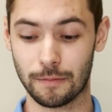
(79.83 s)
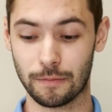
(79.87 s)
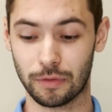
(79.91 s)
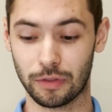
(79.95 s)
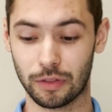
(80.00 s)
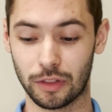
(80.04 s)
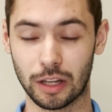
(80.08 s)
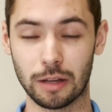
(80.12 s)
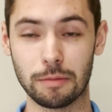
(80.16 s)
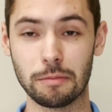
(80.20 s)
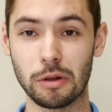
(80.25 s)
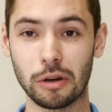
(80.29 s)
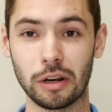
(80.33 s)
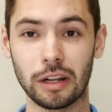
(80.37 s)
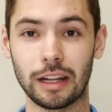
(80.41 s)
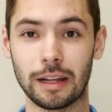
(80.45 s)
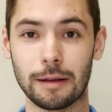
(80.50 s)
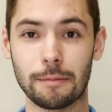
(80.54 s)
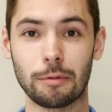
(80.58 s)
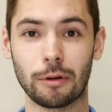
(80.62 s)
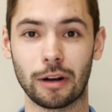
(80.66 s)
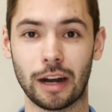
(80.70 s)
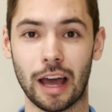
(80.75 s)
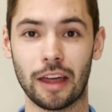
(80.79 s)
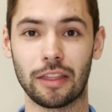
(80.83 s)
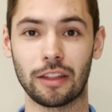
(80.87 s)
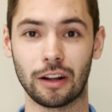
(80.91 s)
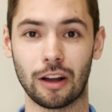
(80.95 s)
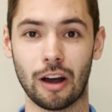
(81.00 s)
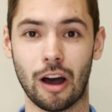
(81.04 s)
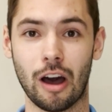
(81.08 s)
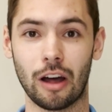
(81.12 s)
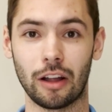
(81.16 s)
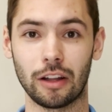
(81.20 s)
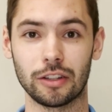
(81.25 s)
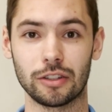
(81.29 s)
the community at Bryn Athyn
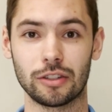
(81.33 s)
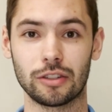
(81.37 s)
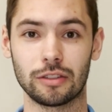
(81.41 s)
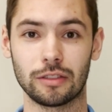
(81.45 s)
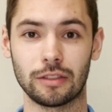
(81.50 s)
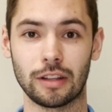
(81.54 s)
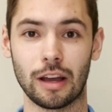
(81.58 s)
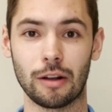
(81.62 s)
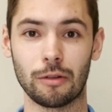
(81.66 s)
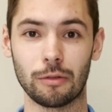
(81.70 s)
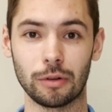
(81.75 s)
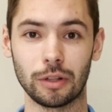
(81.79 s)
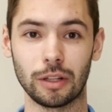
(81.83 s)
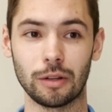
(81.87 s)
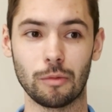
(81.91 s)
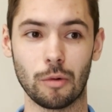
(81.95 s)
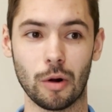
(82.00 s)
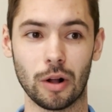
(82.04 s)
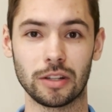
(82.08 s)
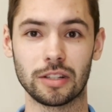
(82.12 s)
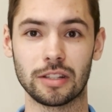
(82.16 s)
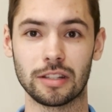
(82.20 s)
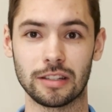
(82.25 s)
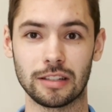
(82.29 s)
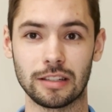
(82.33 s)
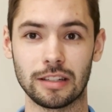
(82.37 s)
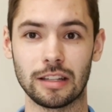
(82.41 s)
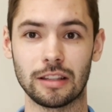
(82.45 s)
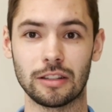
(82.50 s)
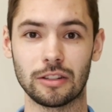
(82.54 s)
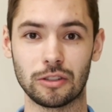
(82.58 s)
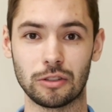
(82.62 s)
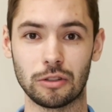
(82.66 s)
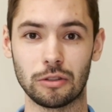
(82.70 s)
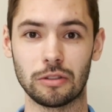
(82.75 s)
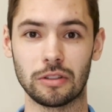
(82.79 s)
College that really wants to see
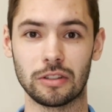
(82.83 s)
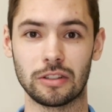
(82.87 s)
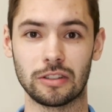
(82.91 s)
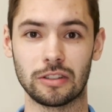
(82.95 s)
the students